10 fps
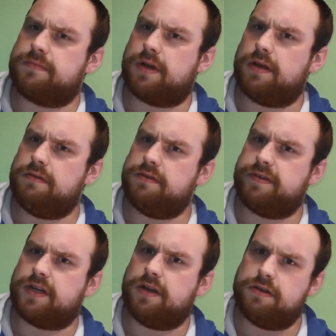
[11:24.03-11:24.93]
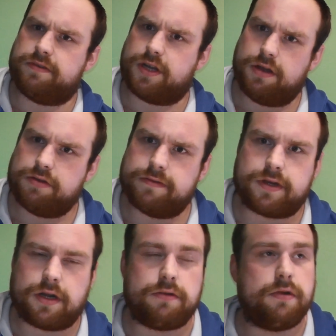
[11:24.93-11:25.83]
clone of a clone of a clone of a
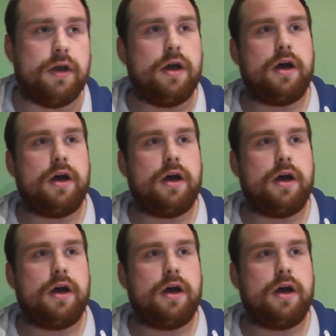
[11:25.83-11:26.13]
clone.